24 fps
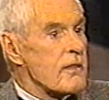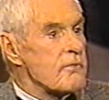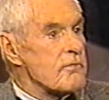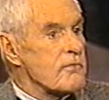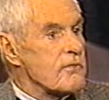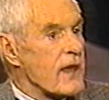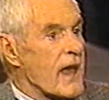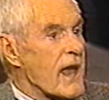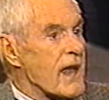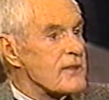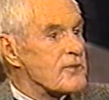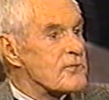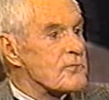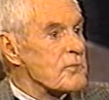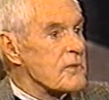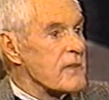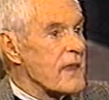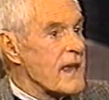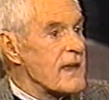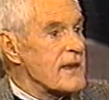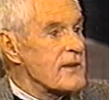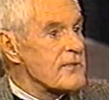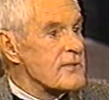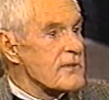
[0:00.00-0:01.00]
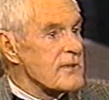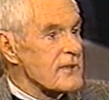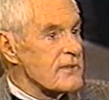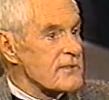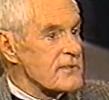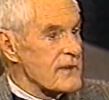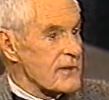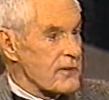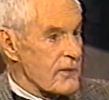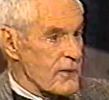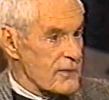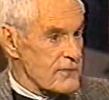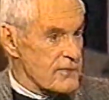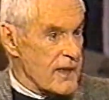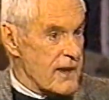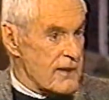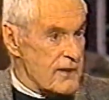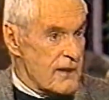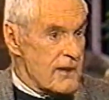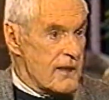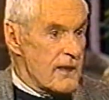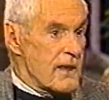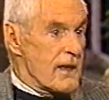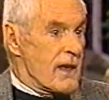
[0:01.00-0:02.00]
they've danced with angels. And of course,
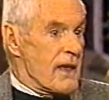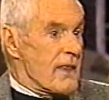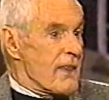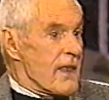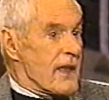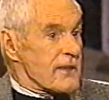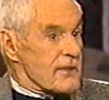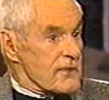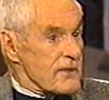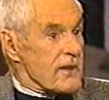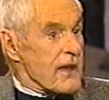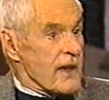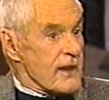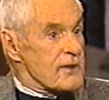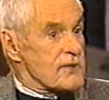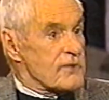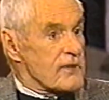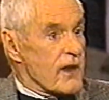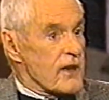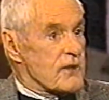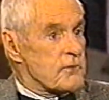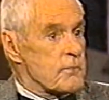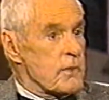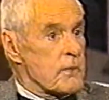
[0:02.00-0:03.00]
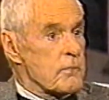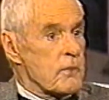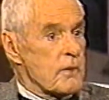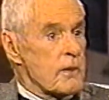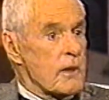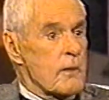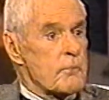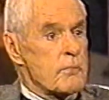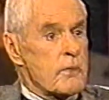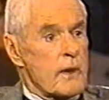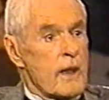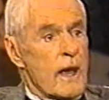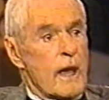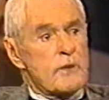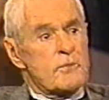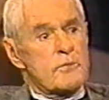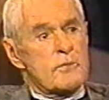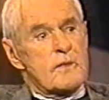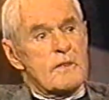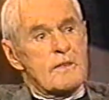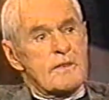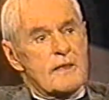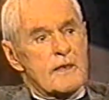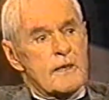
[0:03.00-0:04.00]
that kind of shakes people up. But
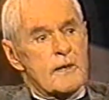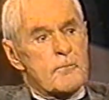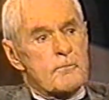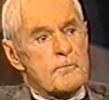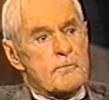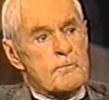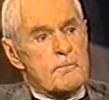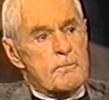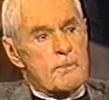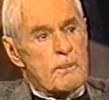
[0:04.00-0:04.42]
actually, the